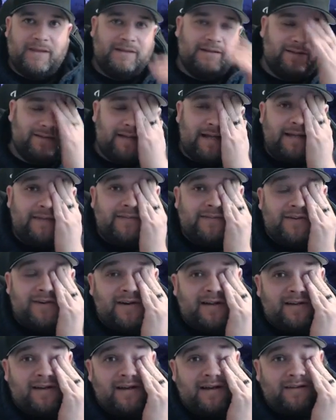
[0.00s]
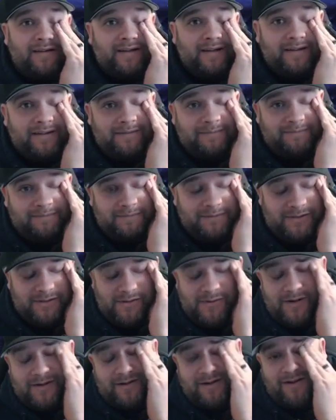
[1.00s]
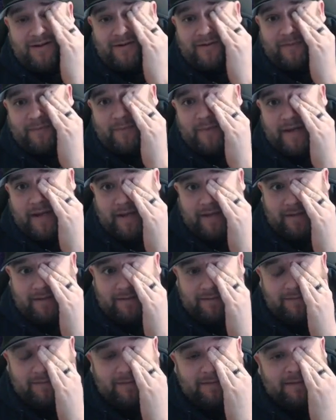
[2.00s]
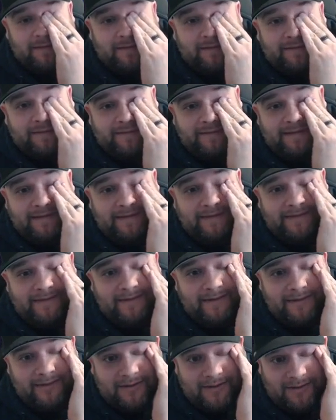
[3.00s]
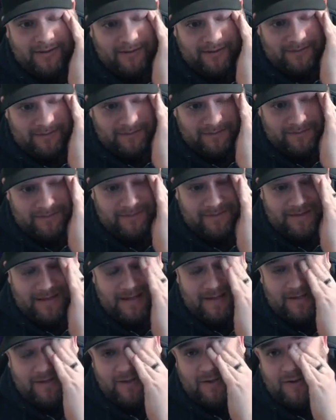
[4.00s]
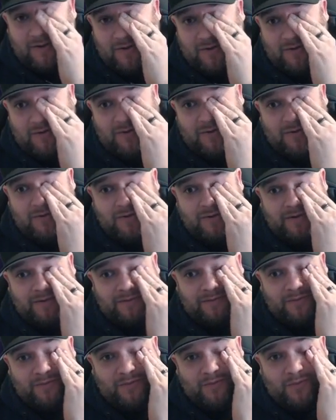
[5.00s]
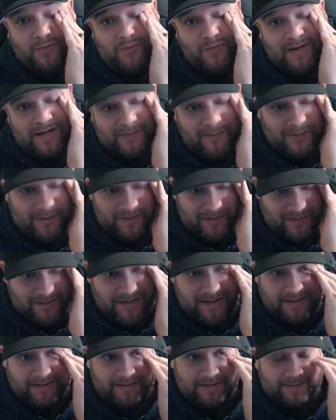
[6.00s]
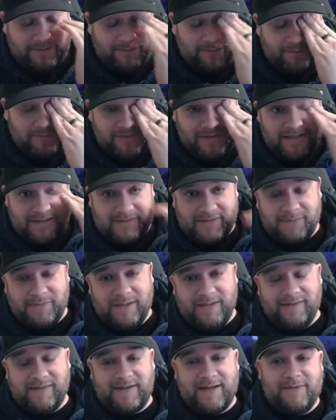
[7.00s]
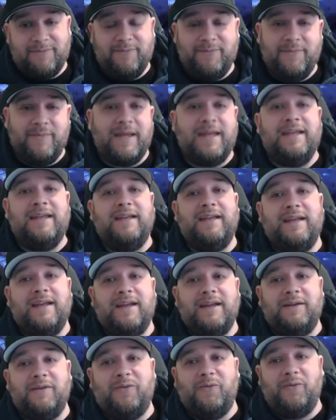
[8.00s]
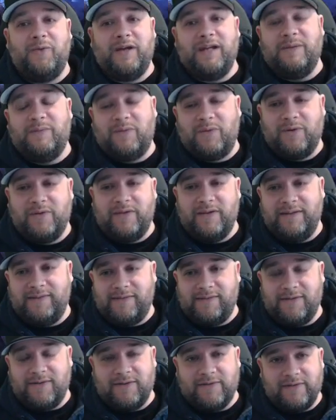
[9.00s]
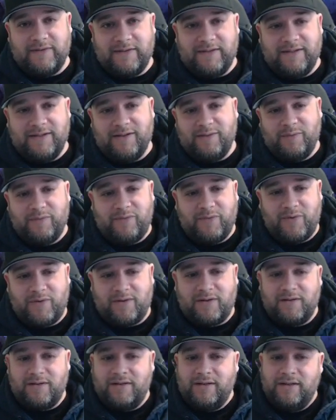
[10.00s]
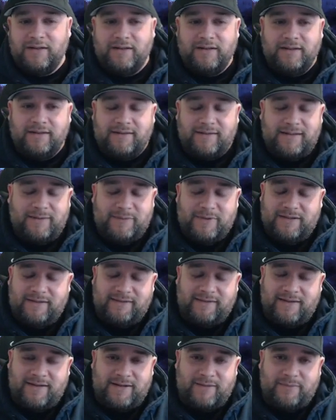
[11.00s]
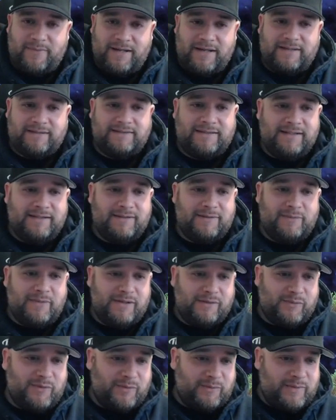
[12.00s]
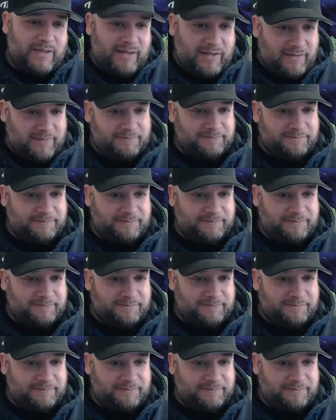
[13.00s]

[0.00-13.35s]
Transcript: I got like $200 back. This year I owed way more than that. But that just means that I made way more this year than the year before. So I mean, it's not a bad thing to make more money.